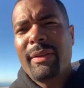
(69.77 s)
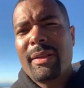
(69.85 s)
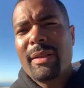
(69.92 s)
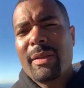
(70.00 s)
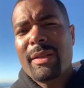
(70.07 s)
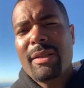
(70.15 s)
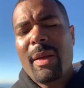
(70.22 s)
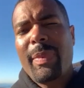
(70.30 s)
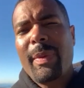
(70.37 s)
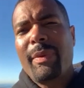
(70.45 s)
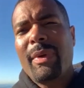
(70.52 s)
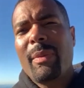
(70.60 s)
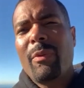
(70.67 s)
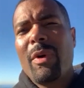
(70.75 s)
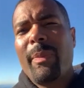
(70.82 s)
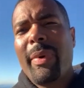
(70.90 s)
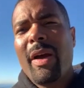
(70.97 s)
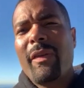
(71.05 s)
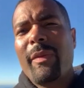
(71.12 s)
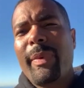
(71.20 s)
So some people number one
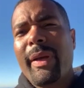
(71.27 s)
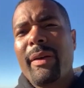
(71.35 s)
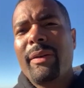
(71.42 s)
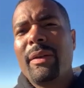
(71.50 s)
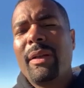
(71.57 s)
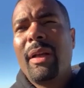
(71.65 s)
pound for pound.